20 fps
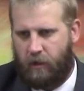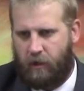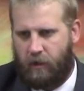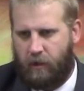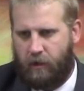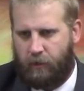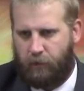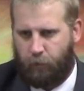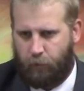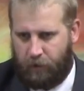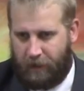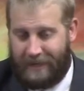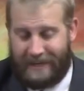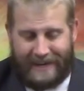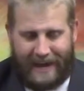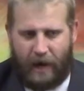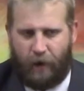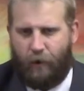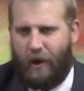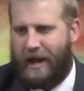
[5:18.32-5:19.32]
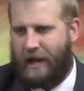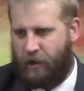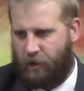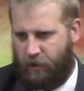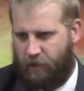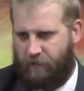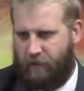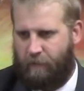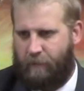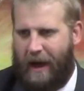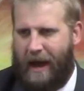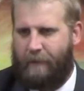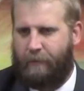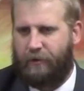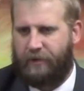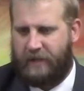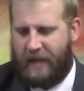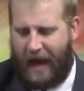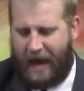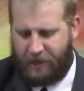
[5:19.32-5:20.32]
through the narrator of the Bible,
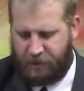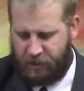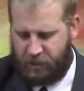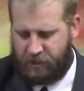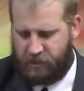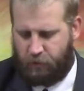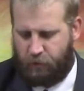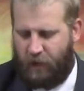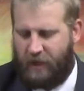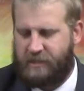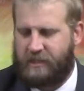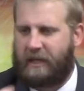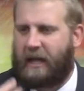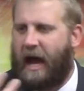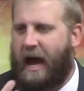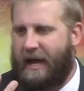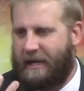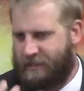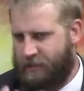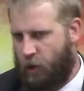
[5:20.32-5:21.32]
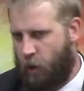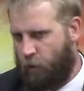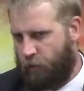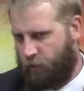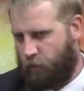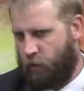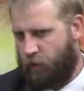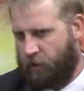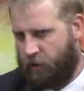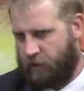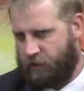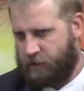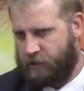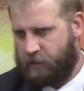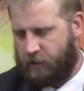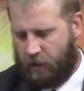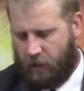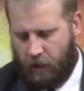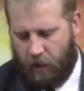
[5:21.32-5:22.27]
not just through Hezekiah's own words.